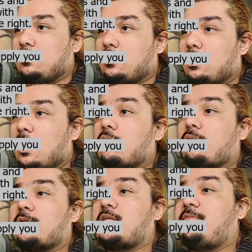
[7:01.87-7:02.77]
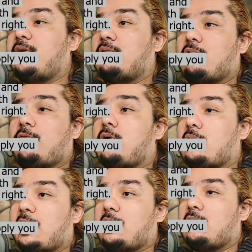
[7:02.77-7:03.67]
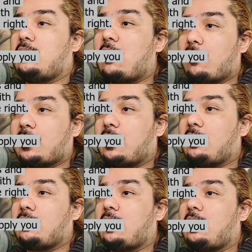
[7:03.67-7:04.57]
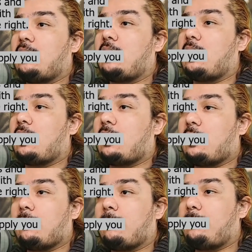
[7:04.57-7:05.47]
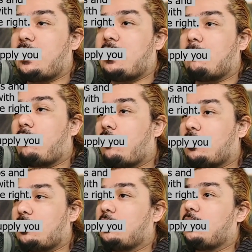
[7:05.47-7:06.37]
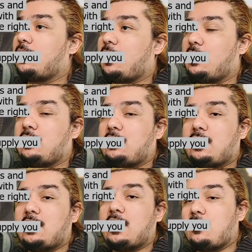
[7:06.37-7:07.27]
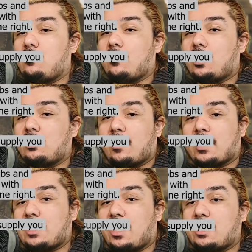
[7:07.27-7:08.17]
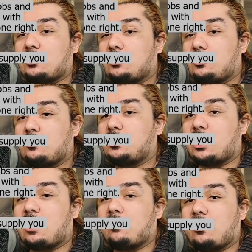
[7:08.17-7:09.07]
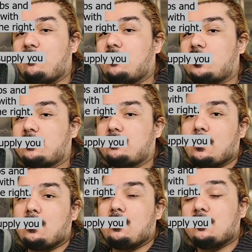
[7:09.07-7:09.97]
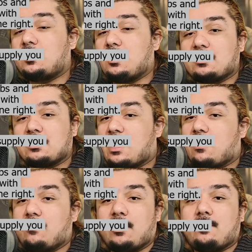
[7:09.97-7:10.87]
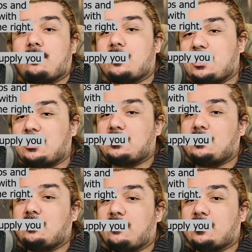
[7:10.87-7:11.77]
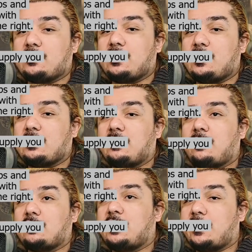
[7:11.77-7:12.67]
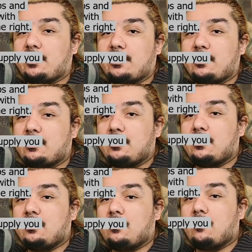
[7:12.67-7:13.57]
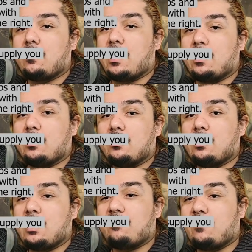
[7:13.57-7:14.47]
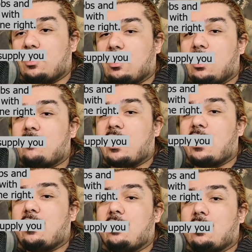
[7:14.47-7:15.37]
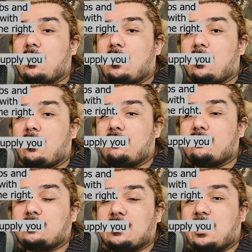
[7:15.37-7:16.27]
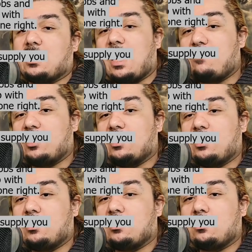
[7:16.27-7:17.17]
Along with receiving a referral letter, networking can be important in getting you a direct connection to a job in the future. You see this a lot with prestigious universities in particular, where if you're an alumni of, say, an Ivy League,